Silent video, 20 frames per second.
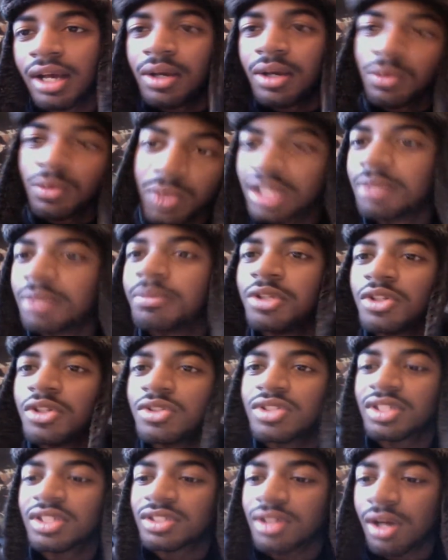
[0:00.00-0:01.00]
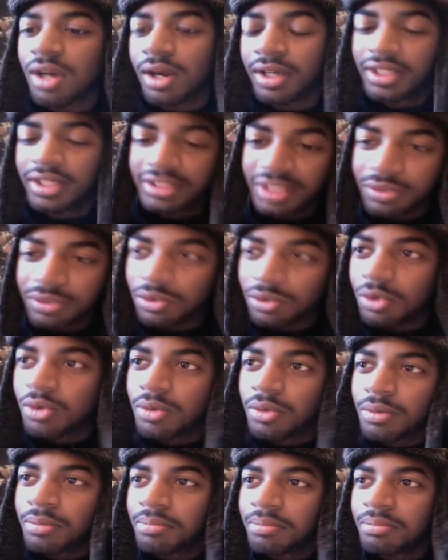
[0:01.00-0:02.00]
We can abuse this card because
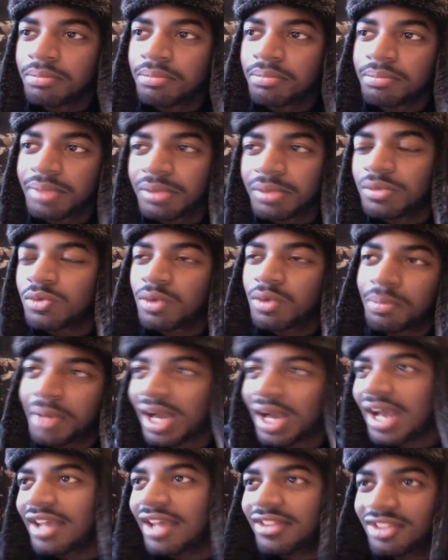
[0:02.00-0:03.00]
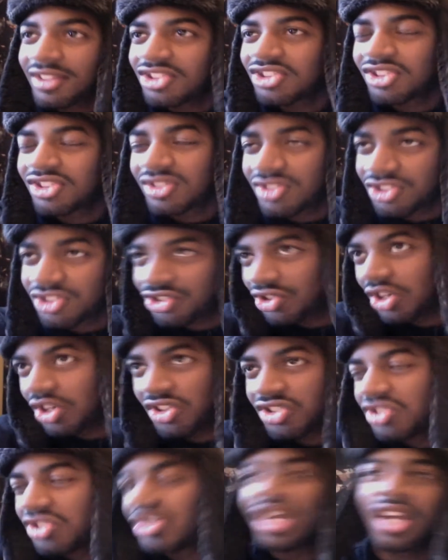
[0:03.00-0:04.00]
people will buy this
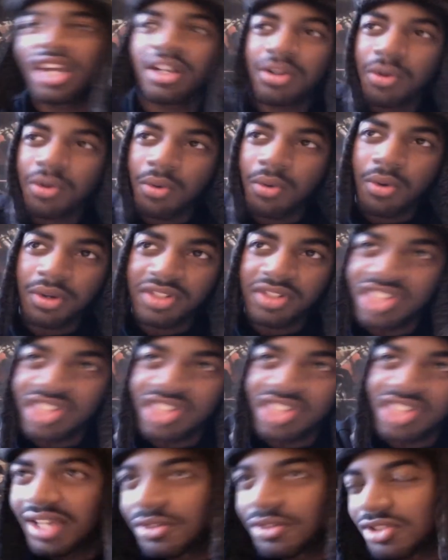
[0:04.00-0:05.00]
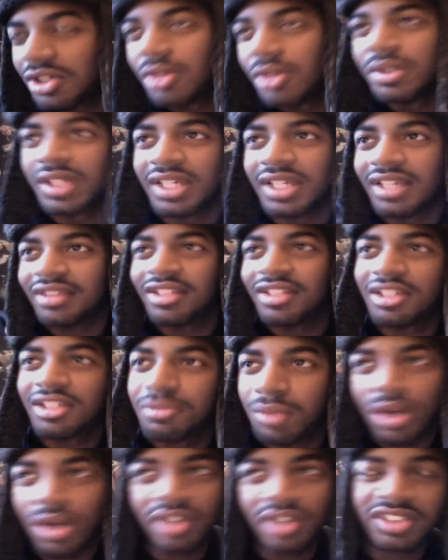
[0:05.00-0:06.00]
structure deck or 10 or so to get this
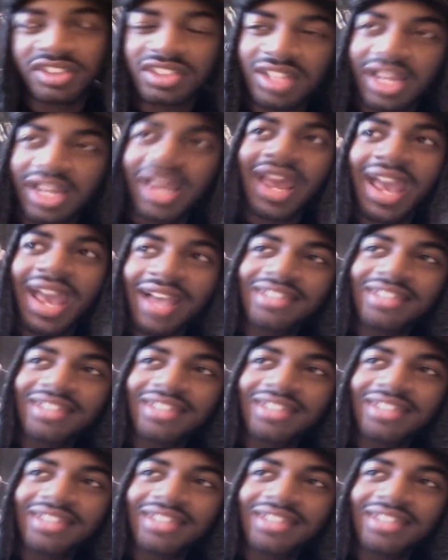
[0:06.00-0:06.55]
monster that acts